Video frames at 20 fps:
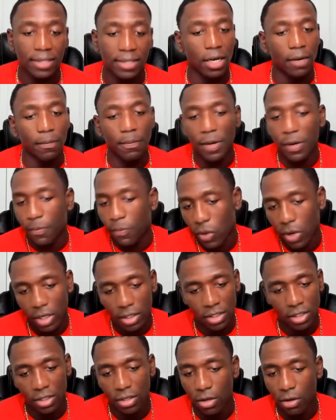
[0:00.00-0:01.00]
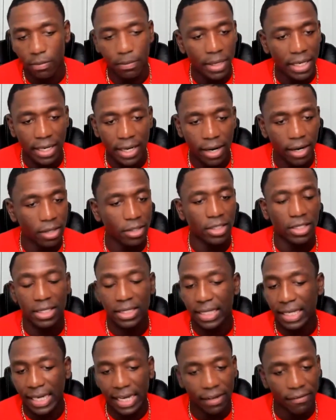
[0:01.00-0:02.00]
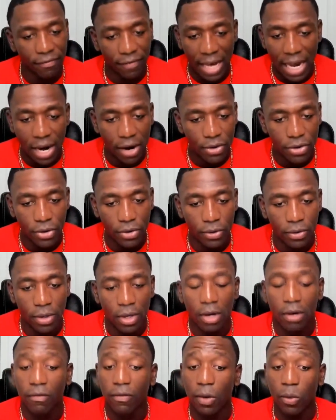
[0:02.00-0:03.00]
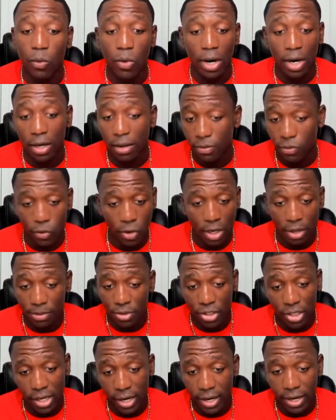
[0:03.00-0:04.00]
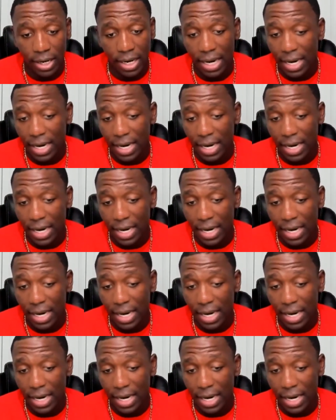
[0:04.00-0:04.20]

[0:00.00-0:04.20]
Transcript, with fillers: Some people are just going to be there just to get value from what I'm sharing,